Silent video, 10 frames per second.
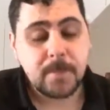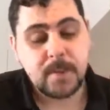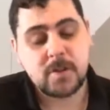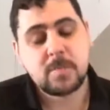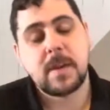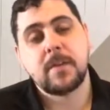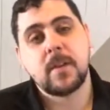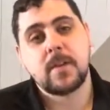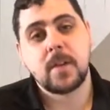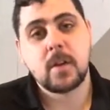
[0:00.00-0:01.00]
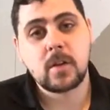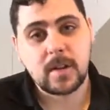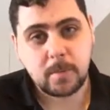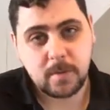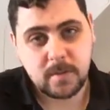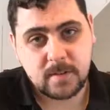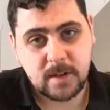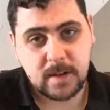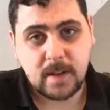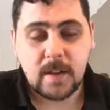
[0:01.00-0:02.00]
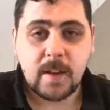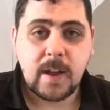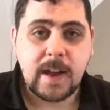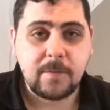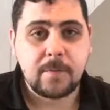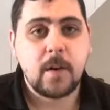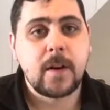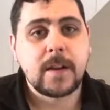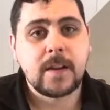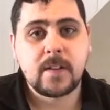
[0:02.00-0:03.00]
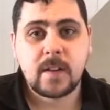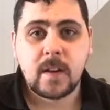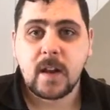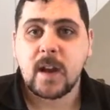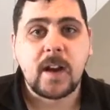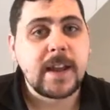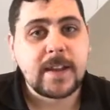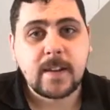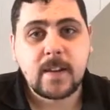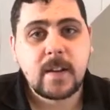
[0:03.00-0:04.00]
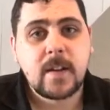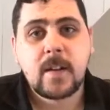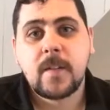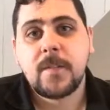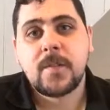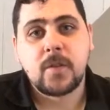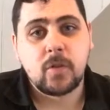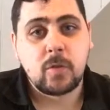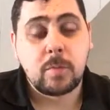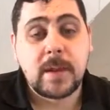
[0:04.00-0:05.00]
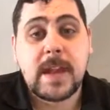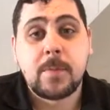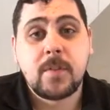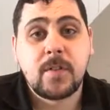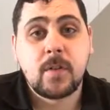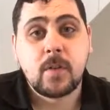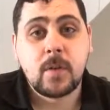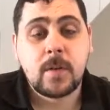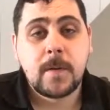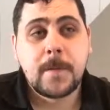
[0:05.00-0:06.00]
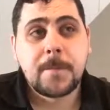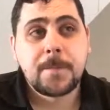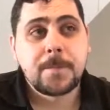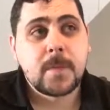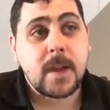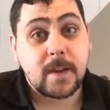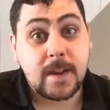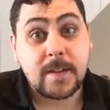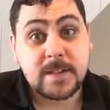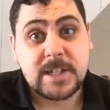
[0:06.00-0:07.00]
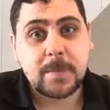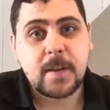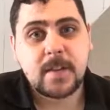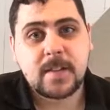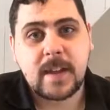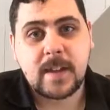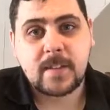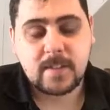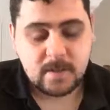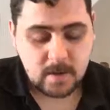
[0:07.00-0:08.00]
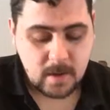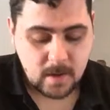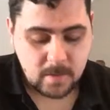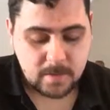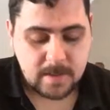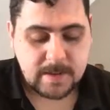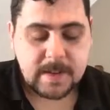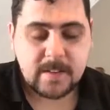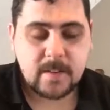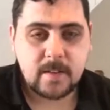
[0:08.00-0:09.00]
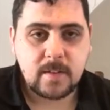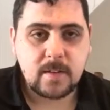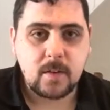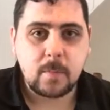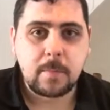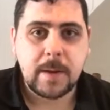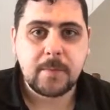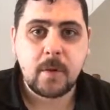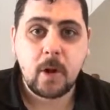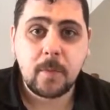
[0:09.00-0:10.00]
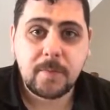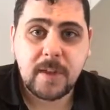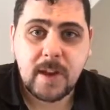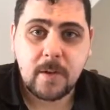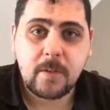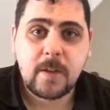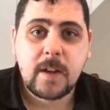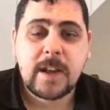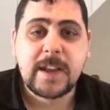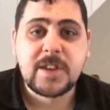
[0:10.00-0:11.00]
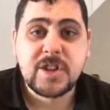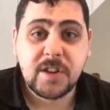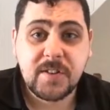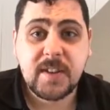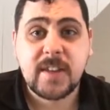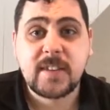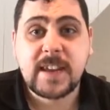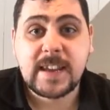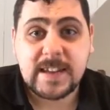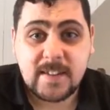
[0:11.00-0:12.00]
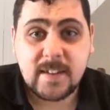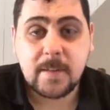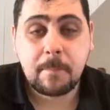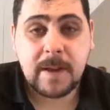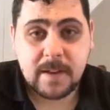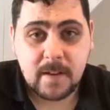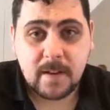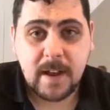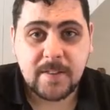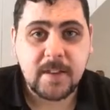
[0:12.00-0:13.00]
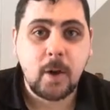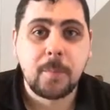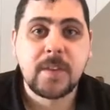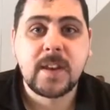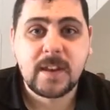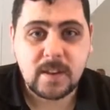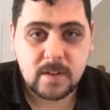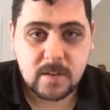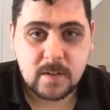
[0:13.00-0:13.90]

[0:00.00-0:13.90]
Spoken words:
They should be able to go to the cookies policy and find a link to be able to, and the GDPR says they need to be able to opt out in just as easy a manner as they opted in.